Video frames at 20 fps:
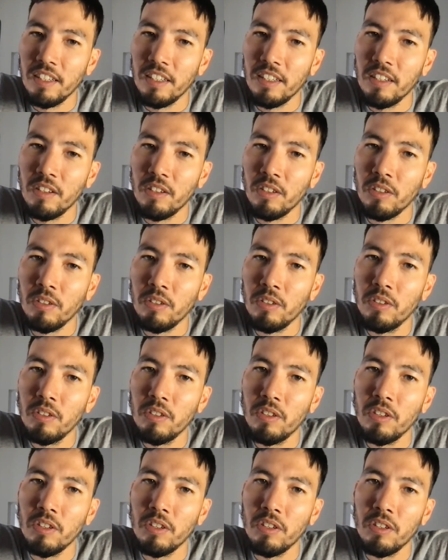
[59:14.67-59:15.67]

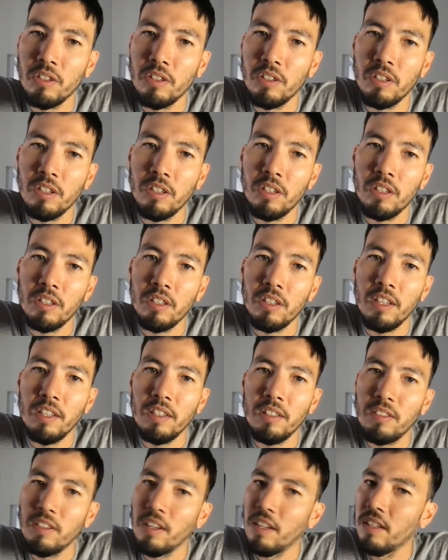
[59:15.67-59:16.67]
The
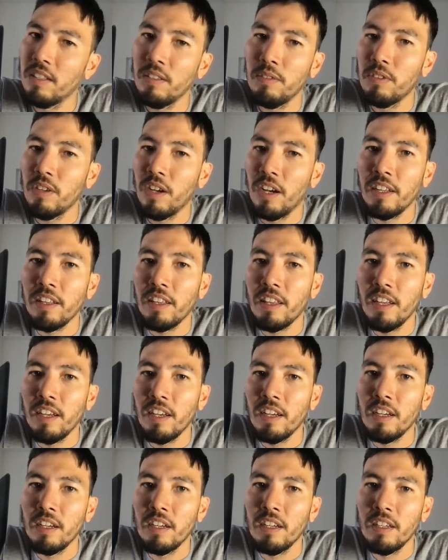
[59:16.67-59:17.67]
incentives aren't
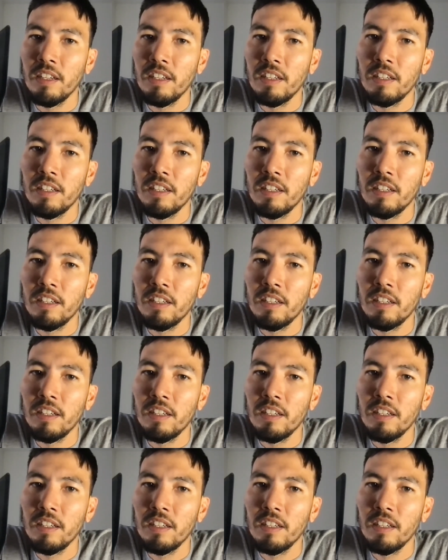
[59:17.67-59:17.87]
there.